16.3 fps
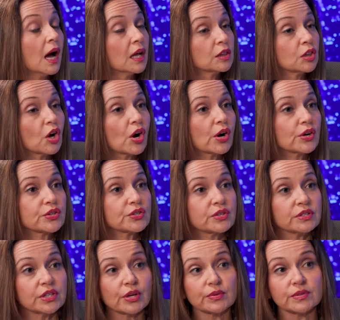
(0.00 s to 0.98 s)
a large,
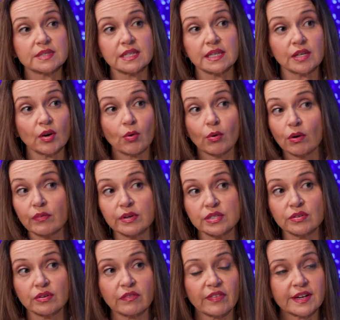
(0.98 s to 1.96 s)
you know, CEO or a
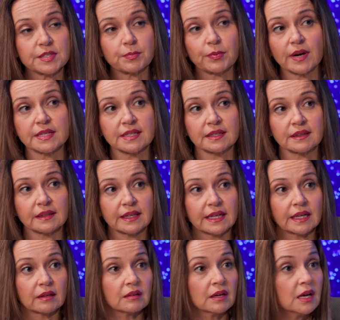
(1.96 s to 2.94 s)
regional vice president
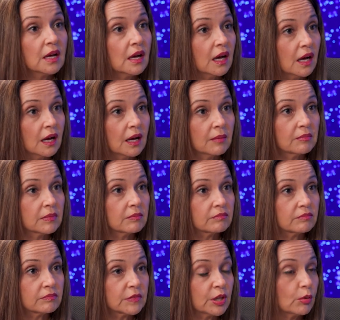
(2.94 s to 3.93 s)
leading, um,
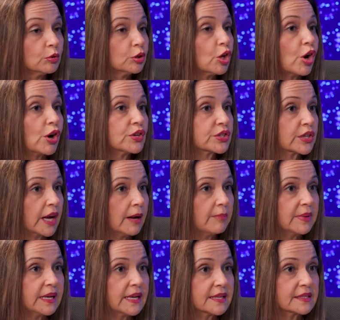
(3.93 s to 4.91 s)
you know, large
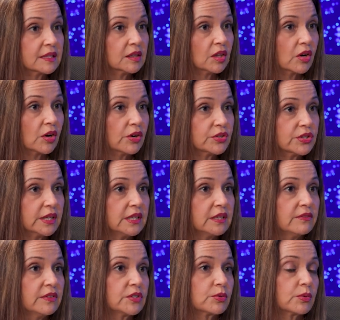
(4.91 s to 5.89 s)
companies and large
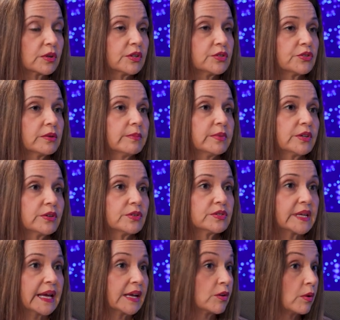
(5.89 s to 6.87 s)
individual
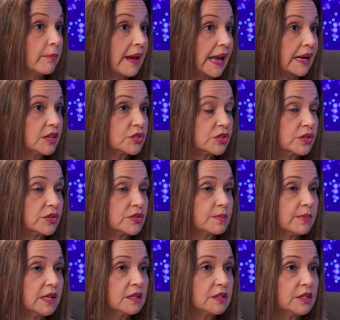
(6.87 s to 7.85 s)
contributors and or
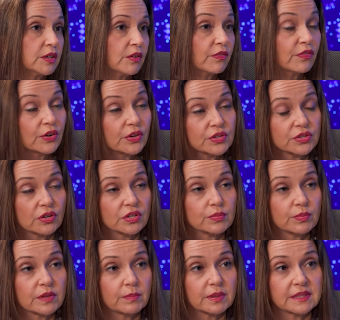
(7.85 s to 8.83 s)
managers. But, you know, first
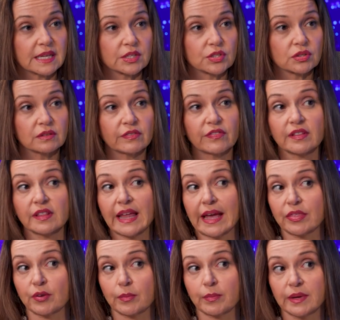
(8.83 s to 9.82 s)
starts with potential of
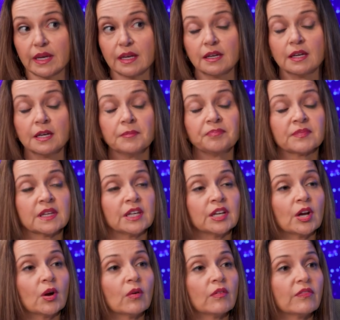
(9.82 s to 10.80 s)
philanthropy you
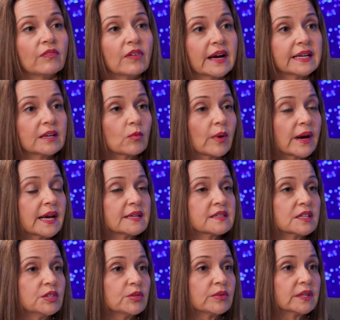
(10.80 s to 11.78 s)
know, finding ways
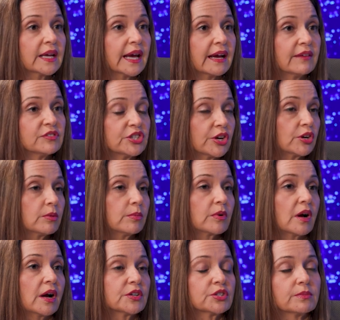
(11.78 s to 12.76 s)
that you can have charitable
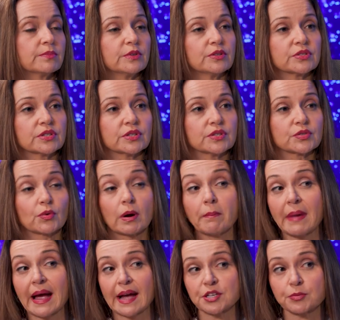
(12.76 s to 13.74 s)
contributions or a
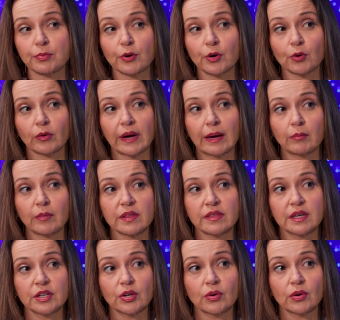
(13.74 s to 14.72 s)
match program
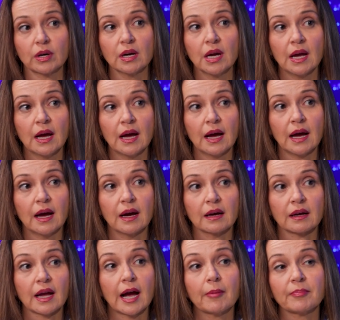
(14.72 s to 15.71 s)
within your
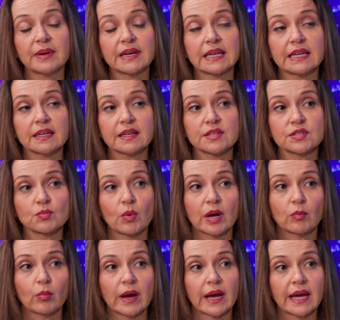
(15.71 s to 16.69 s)
uh, company is
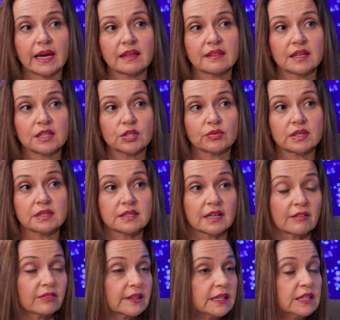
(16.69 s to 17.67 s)
one way that you can
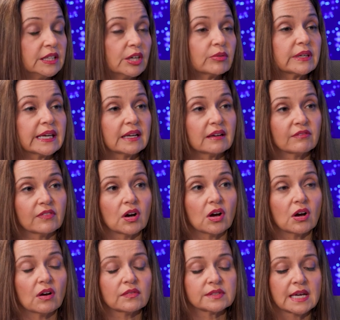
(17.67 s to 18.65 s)
definitely, you know, get
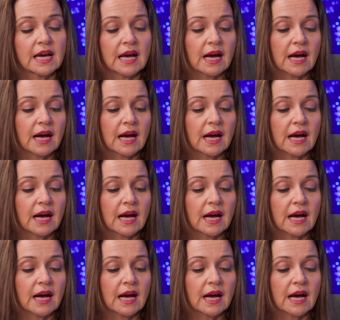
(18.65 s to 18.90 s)
involved.